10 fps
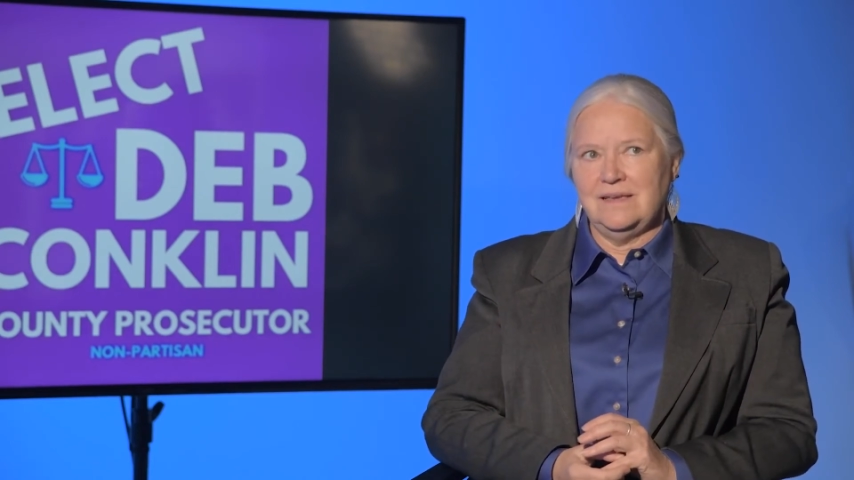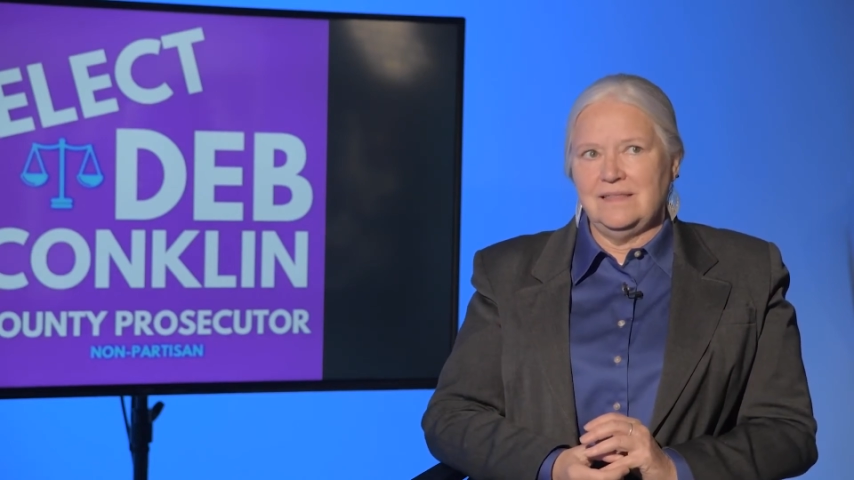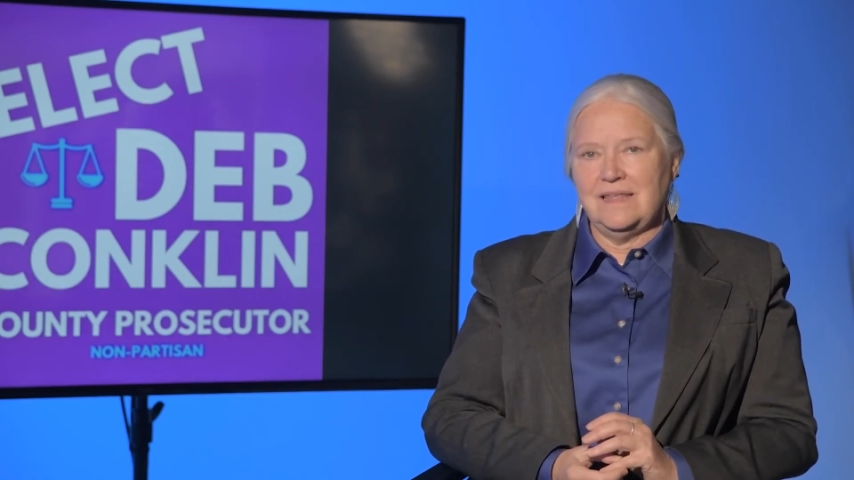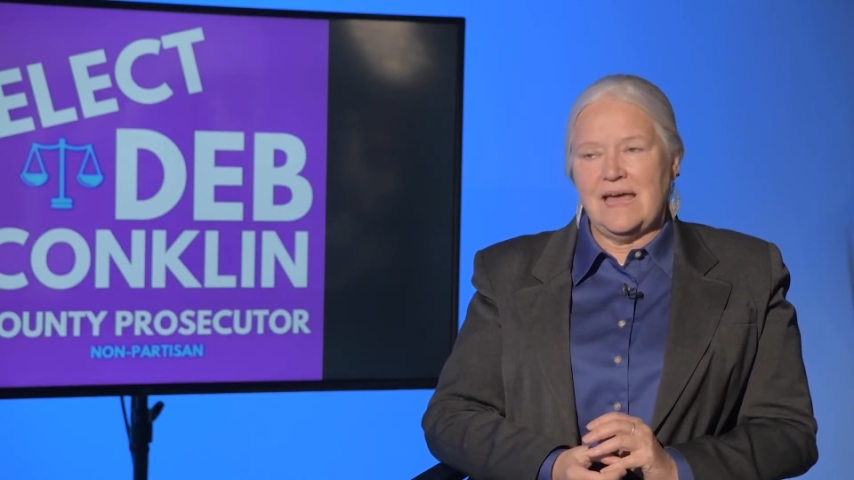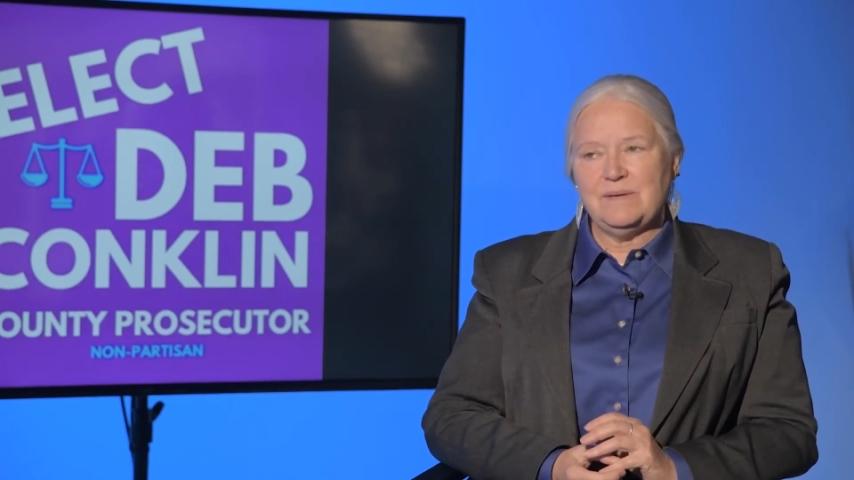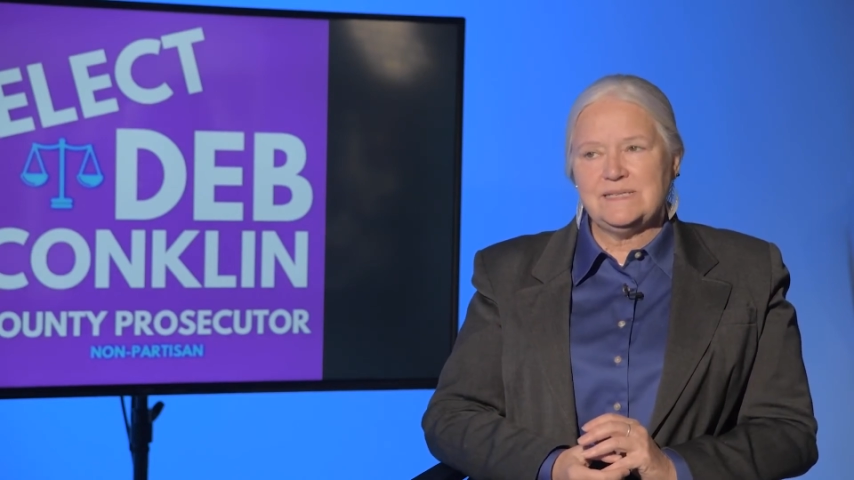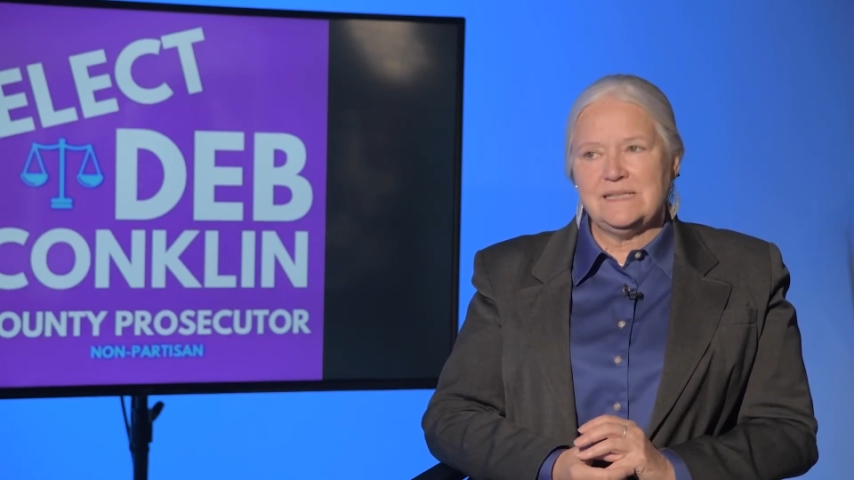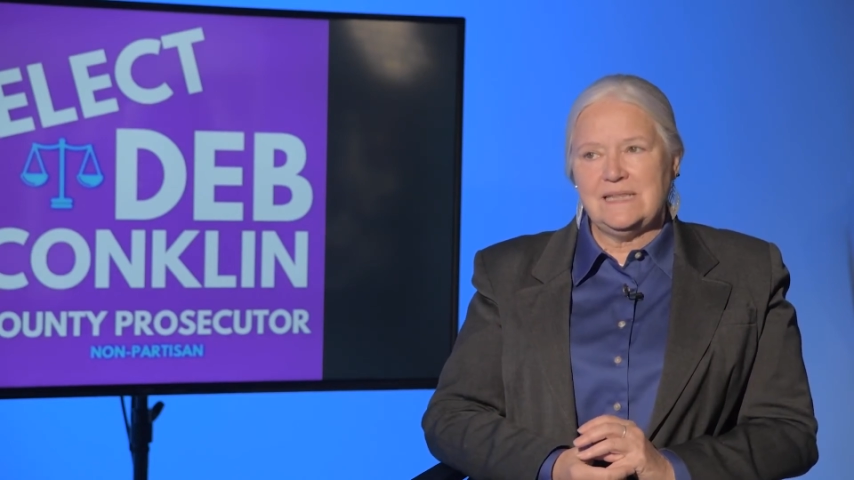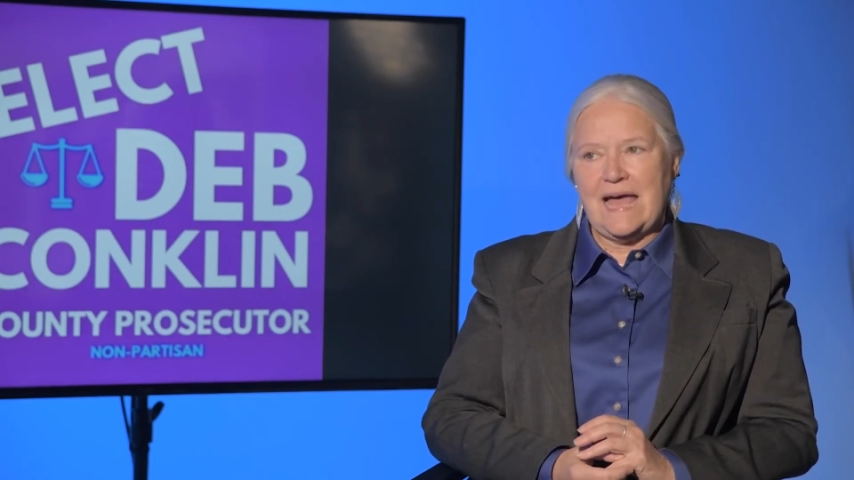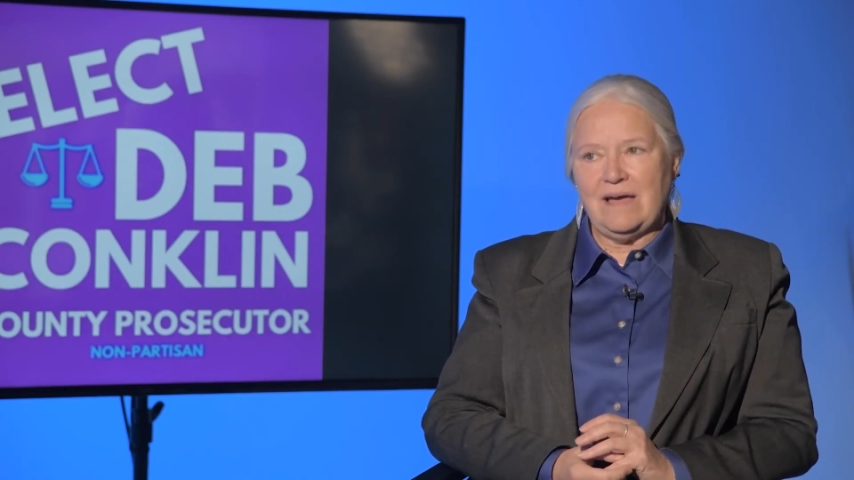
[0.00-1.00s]
that I was
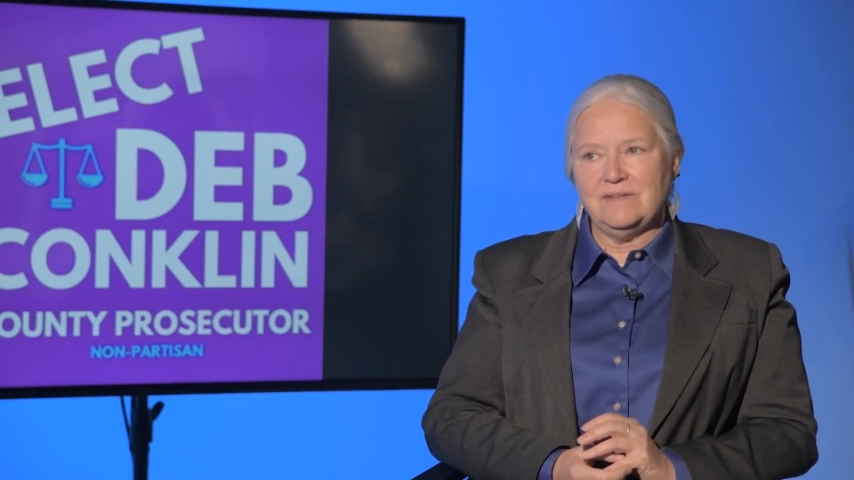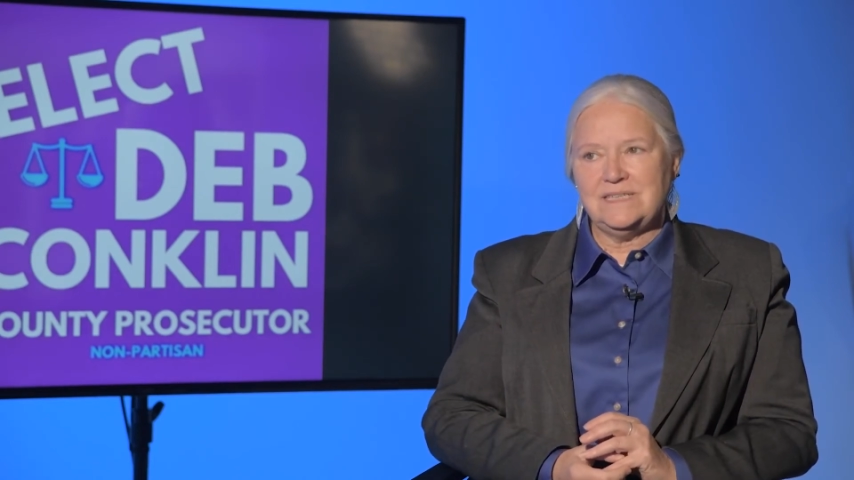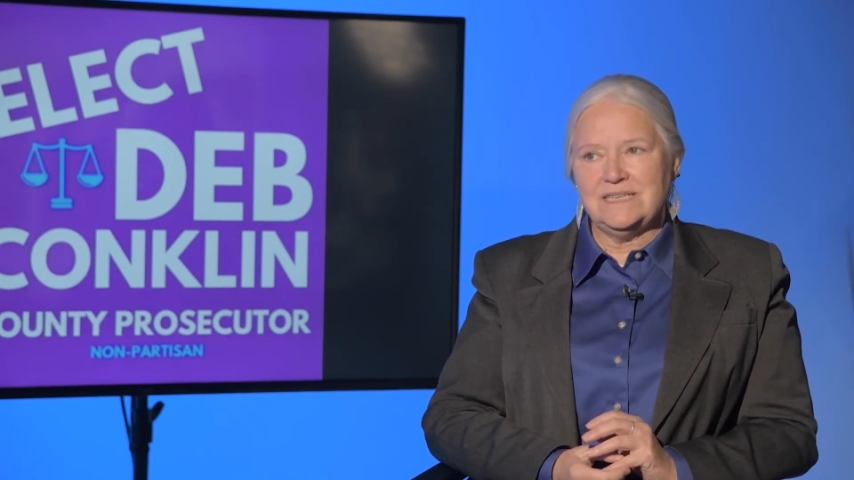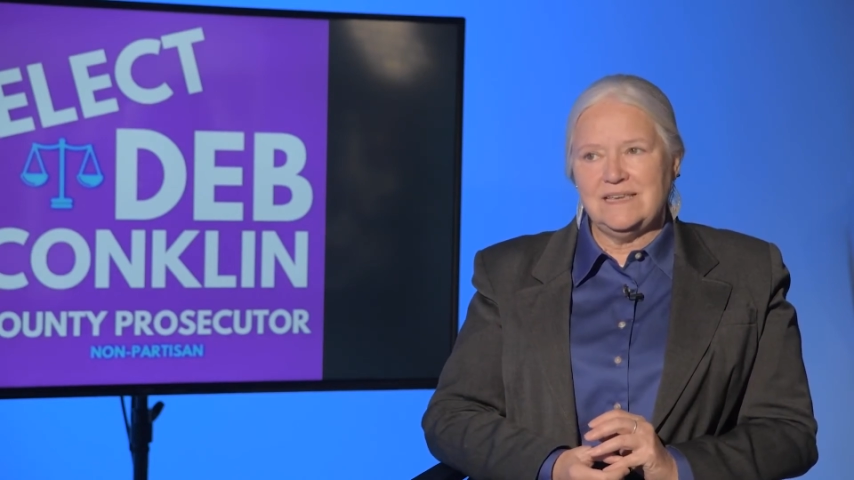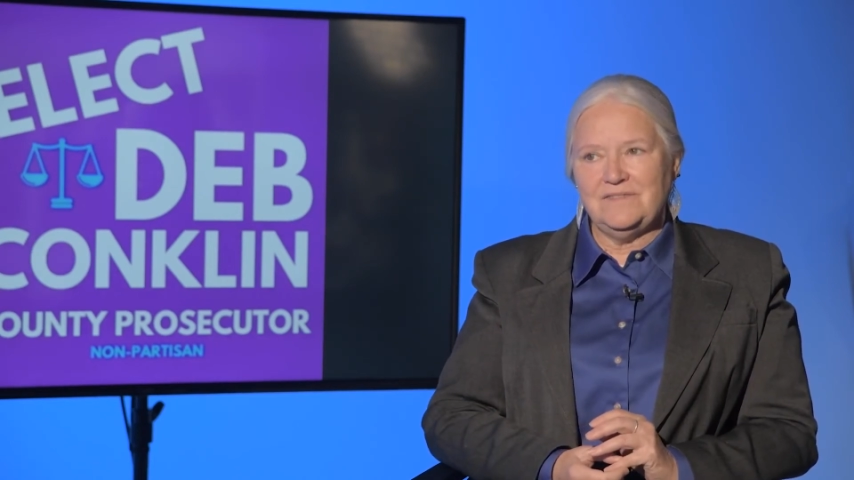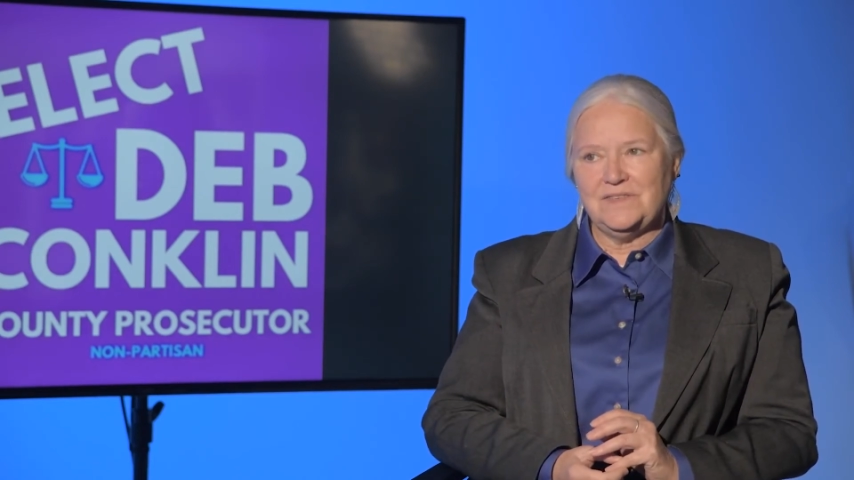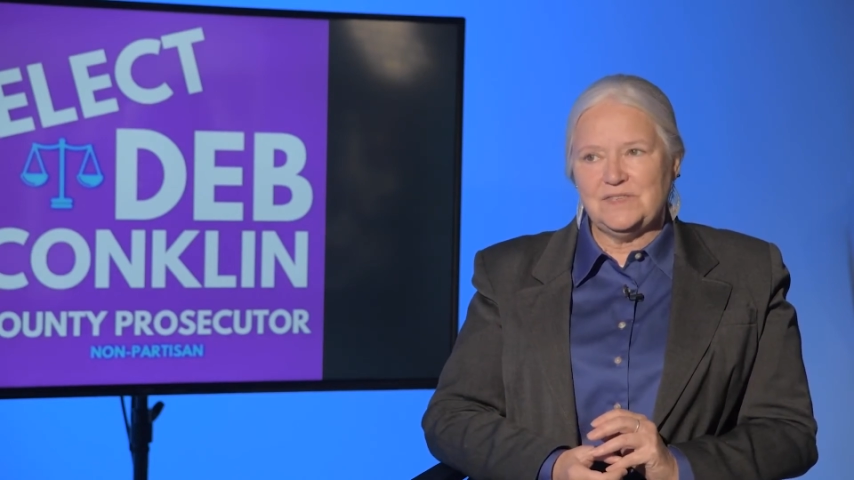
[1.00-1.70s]
allowed to give the